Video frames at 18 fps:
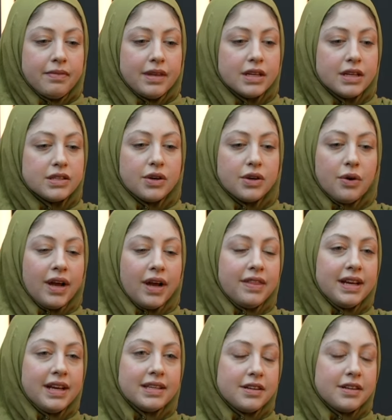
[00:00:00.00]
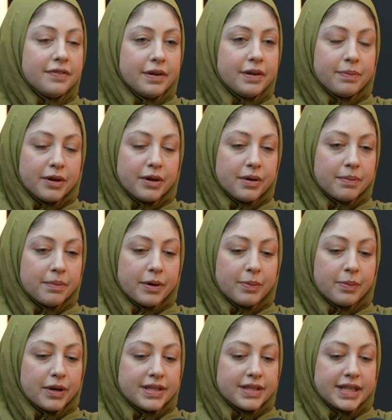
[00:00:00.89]
So I think it's different per, per
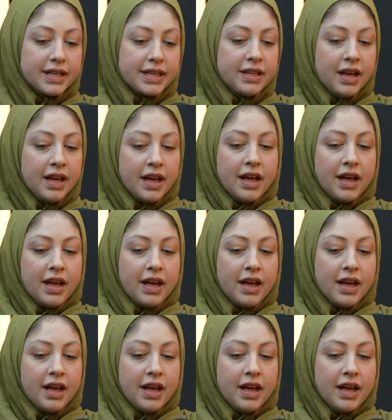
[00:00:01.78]
person.